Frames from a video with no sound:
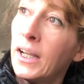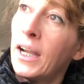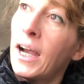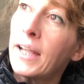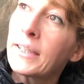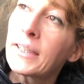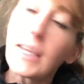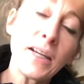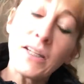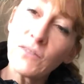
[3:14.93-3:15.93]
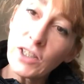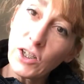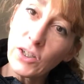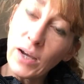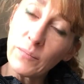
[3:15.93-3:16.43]
I can't even tell
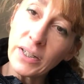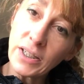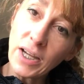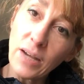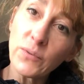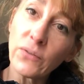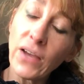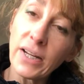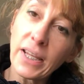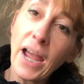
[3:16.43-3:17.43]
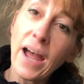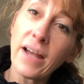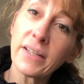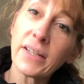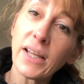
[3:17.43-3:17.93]
you how many times we've had a
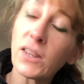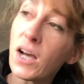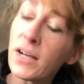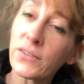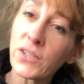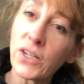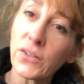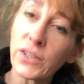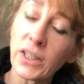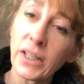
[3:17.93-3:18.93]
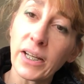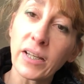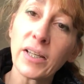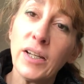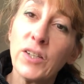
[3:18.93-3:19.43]
cat get lost here at the clinic.
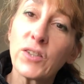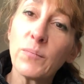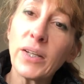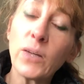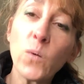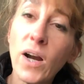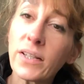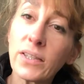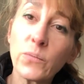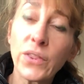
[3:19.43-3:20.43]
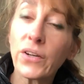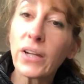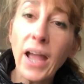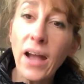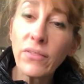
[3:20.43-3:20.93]
Somebody walks in with their
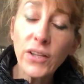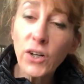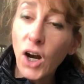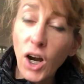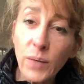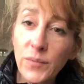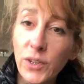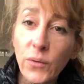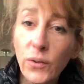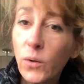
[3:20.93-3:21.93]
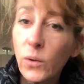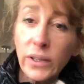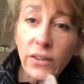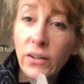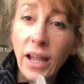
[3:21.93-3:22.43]
cat in their arms, they're
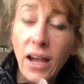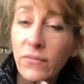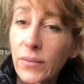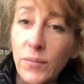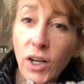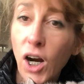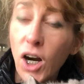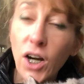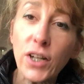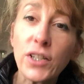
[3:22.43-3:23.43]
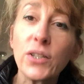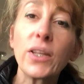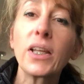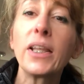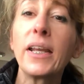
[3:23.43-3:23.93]
holding their cat from the car to the
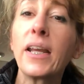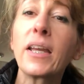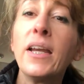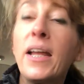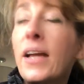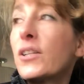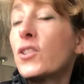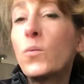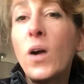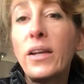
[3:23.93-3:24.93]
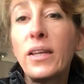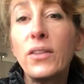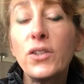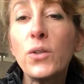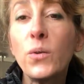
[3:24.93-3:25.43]
clinic, and as they're walking in
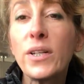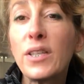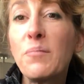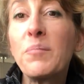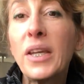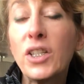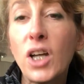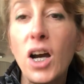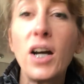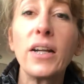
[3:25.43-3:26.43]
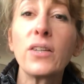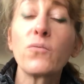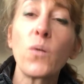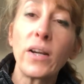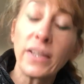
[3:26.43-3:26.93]
the door, some big dog is
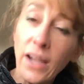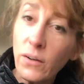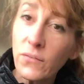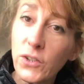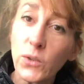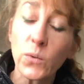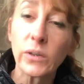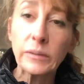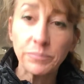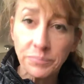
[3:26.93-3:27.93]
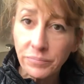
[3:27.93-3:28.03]
walking out of the door